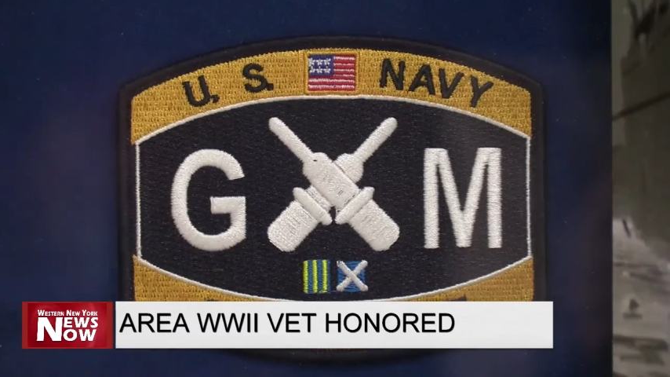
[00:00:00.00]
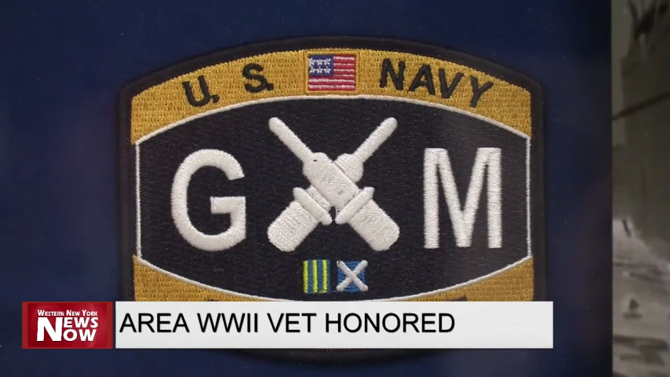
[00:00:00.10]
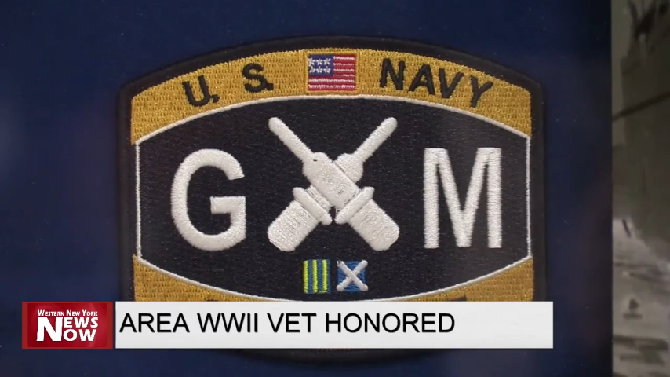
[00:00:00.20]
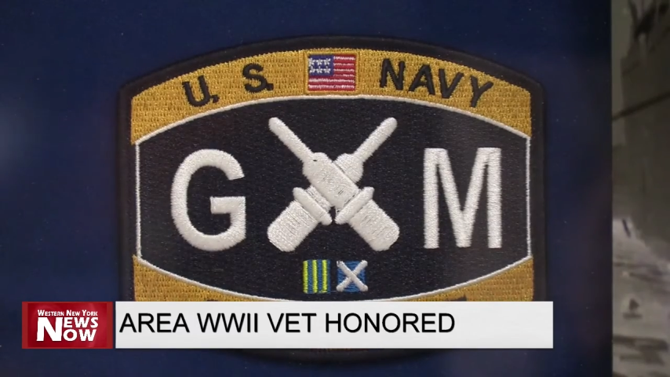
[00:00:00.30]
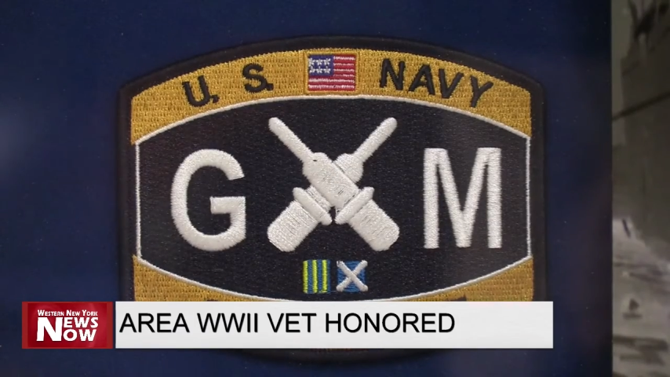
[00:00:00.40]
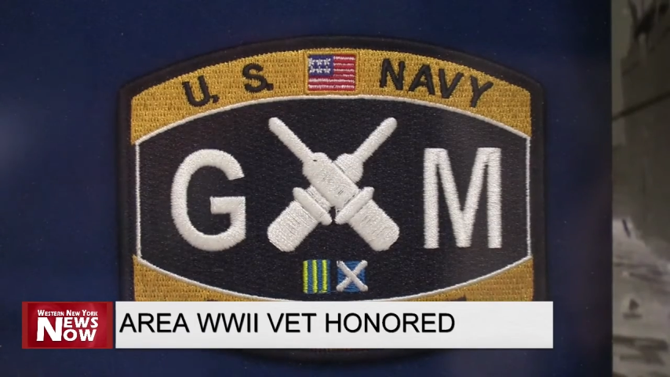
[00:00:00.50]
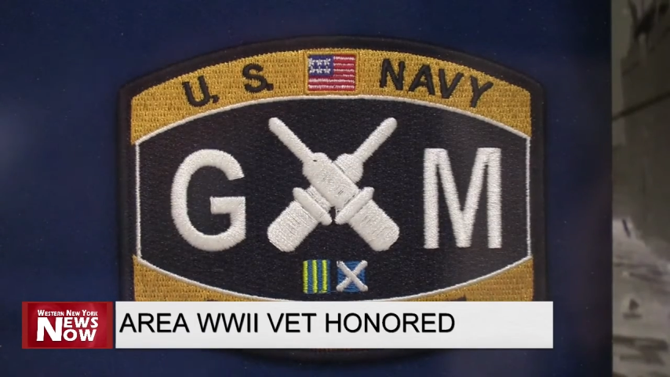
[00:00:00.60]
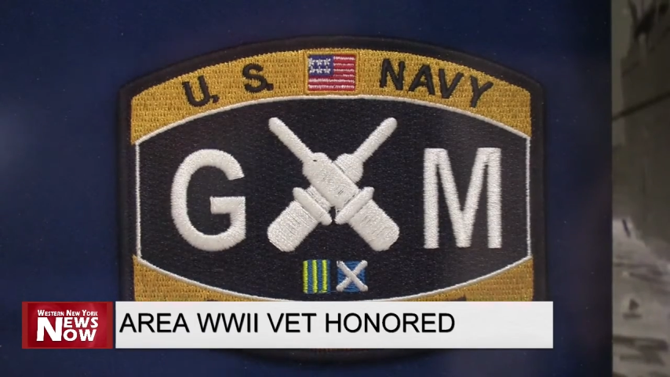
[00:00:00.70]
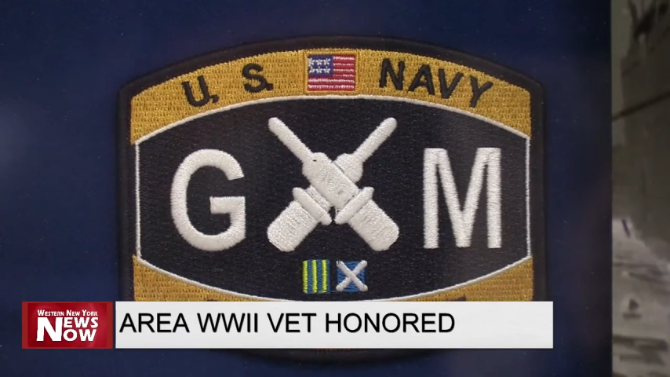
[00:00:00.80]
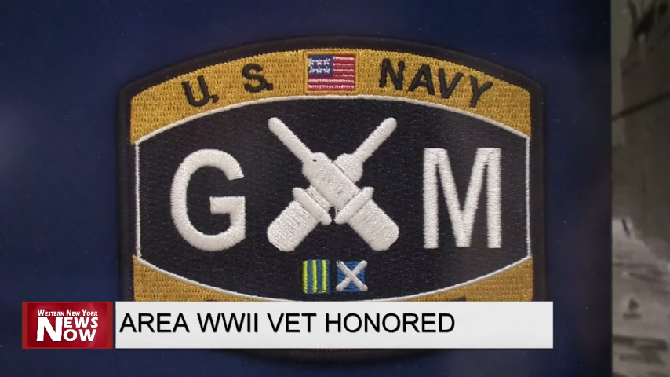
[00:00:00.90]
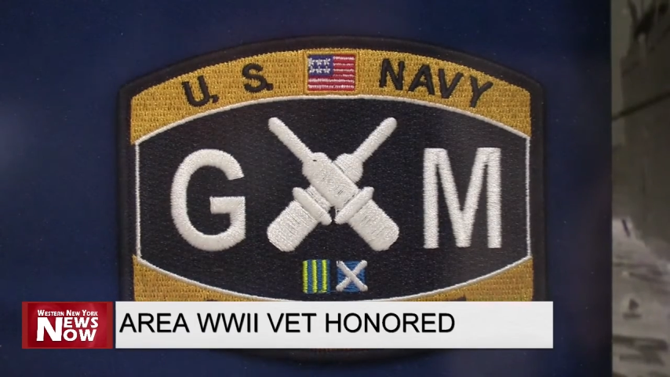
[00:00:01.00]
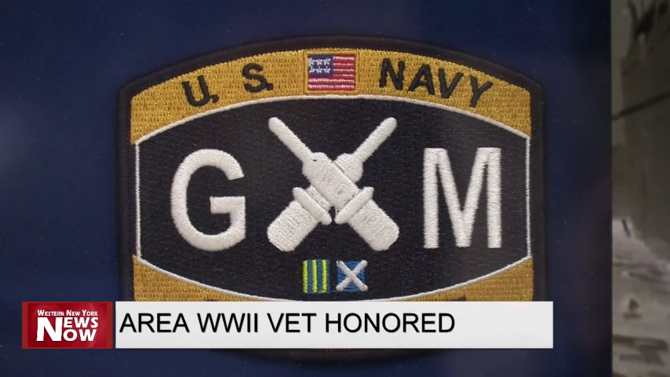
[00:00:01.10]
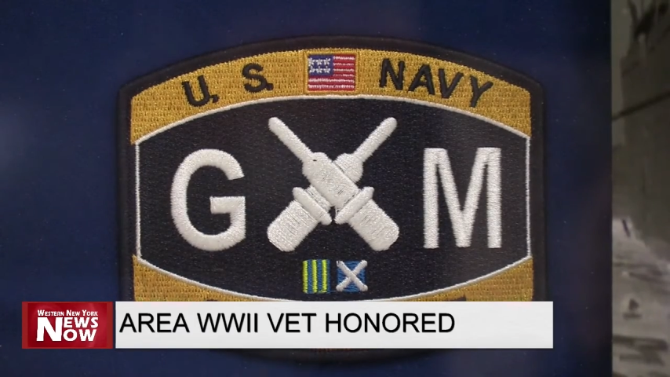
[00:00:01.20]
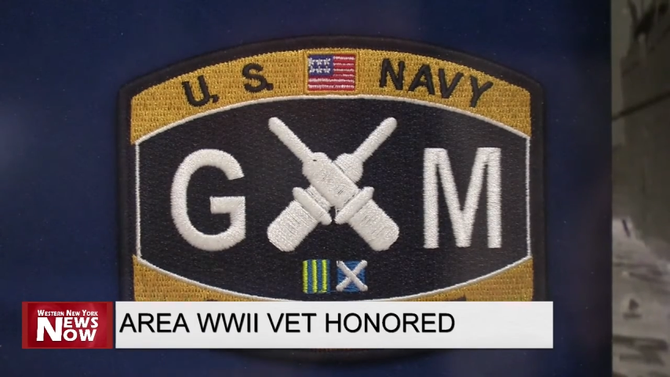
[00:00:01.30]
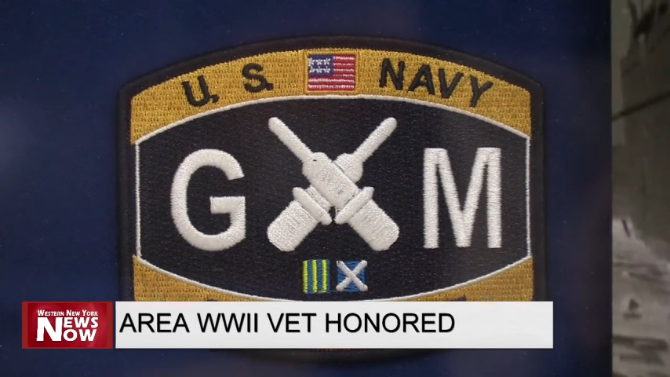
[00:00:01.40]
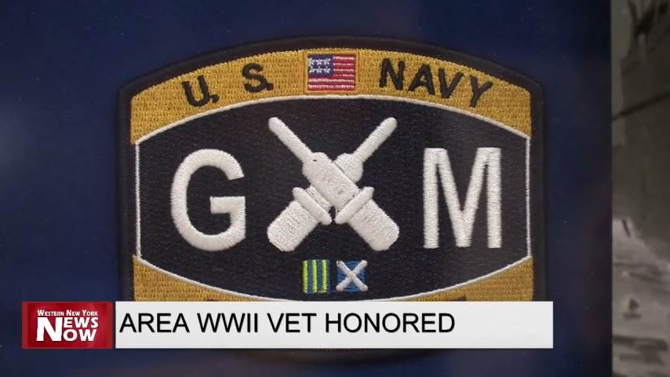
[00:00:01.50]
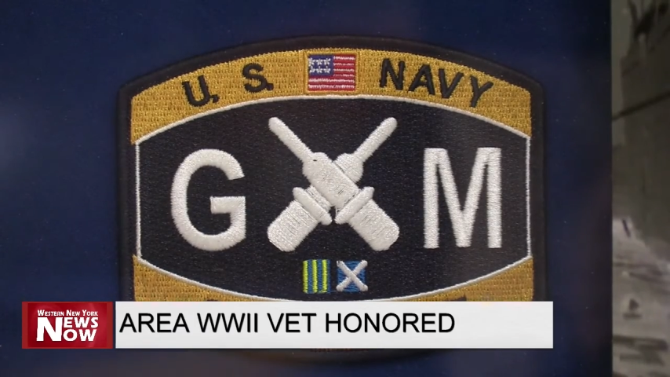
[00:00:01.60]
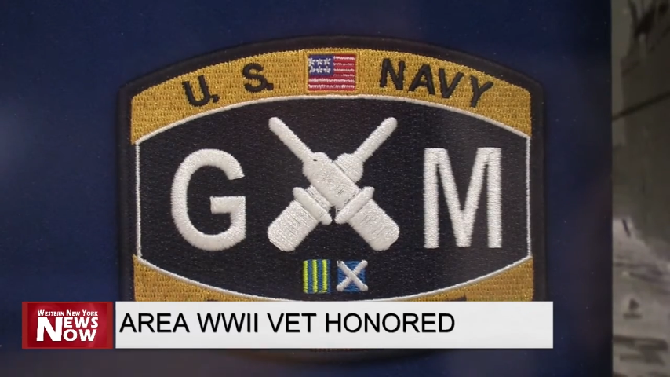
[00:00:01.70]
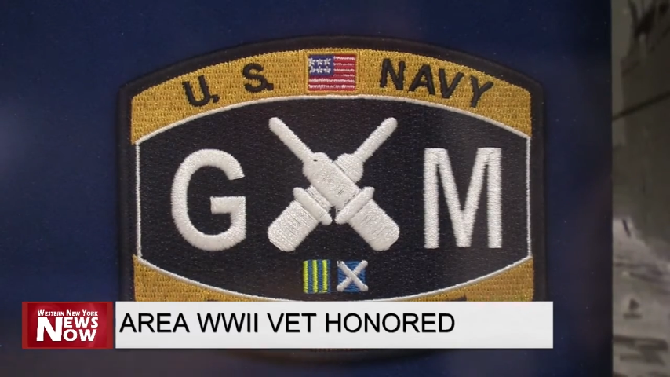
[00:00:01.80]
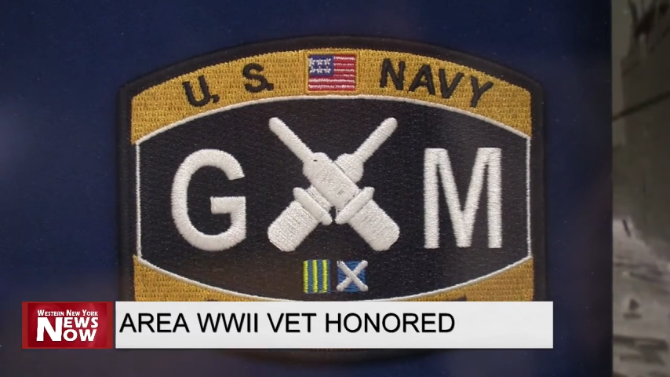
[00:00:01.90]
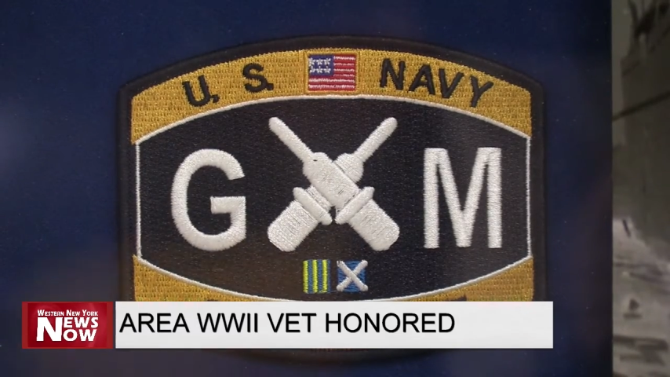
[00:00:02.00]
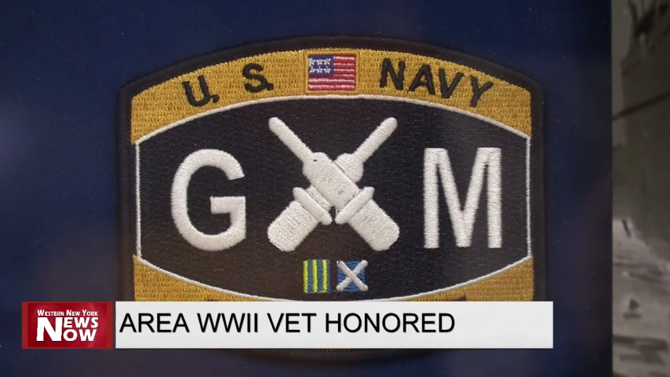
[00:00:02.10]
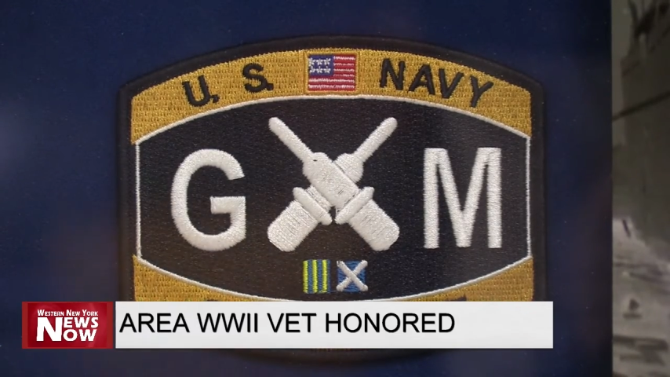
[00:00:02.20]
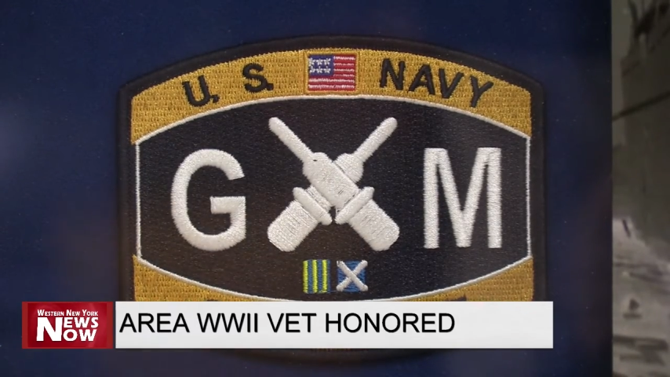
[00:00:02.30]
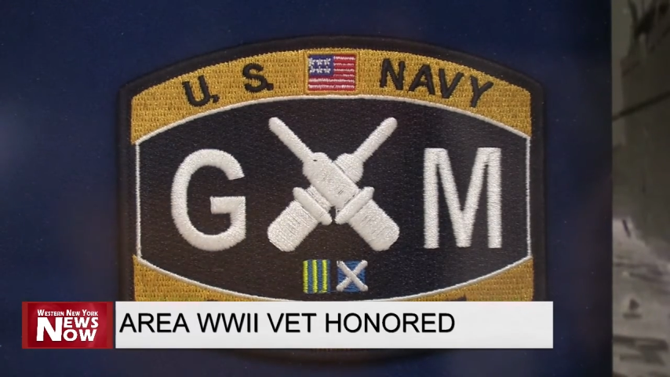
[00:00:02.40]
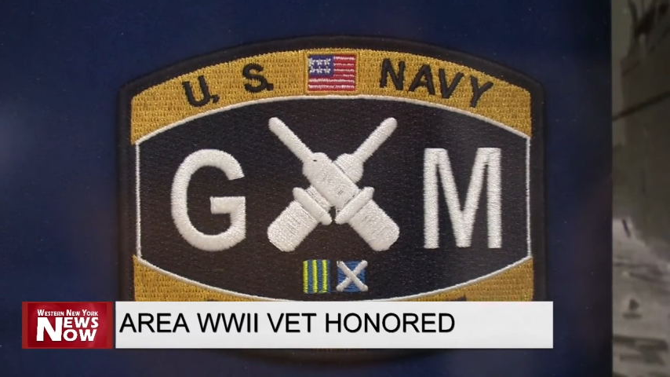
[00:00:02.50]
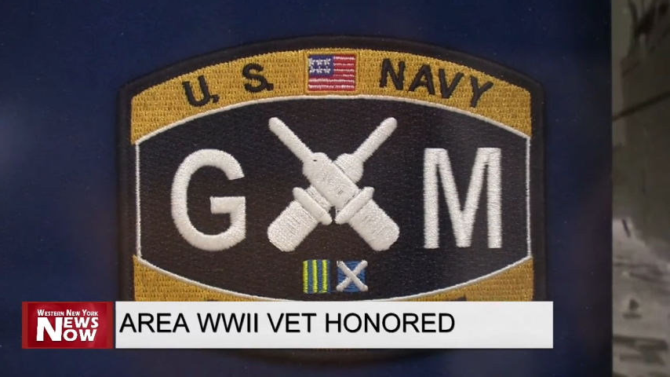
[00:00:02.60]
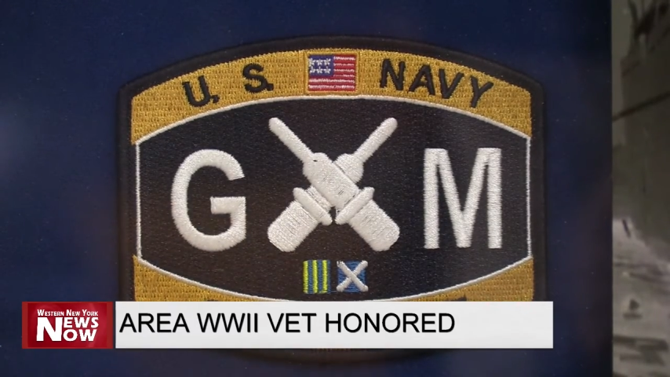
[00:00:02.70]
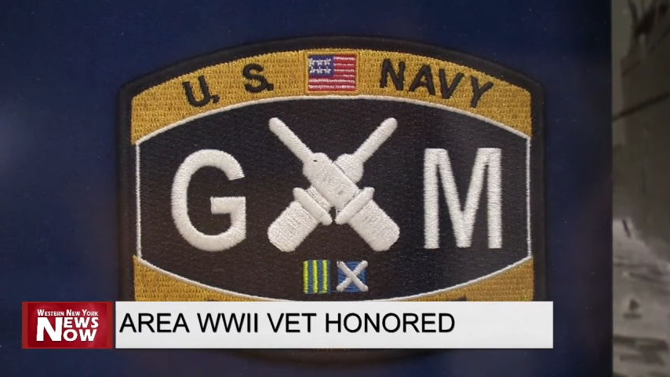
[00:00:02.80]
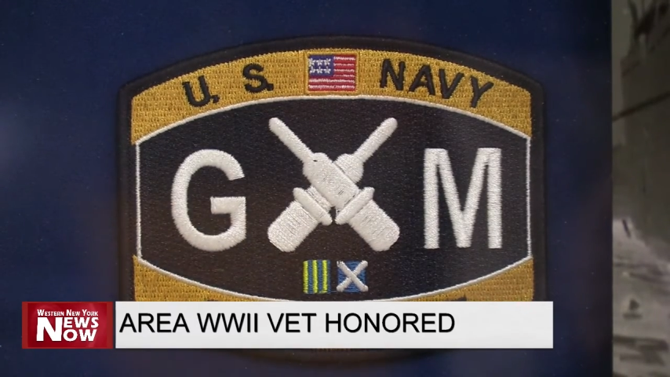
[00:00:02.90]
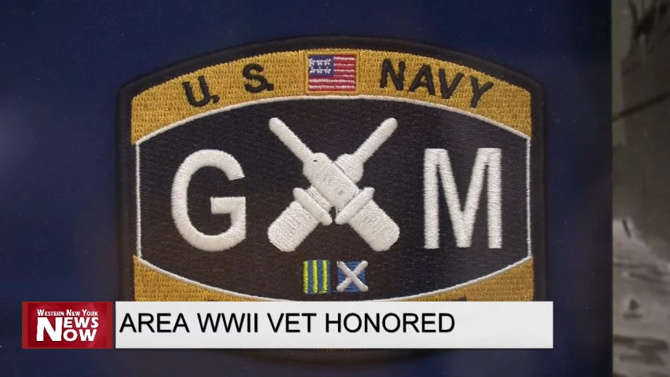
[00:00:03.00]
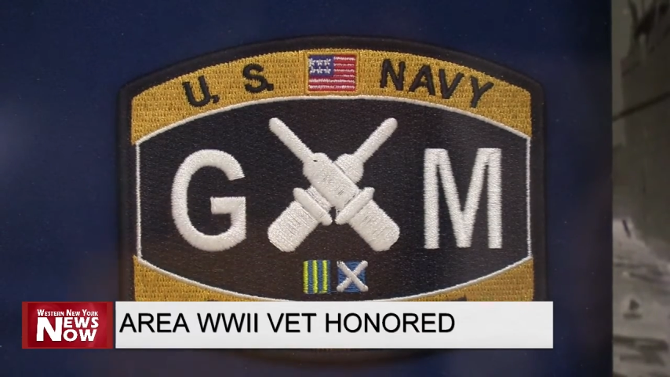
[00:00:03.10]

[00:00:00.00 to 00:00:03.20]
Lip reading: [unreadable: no face in view]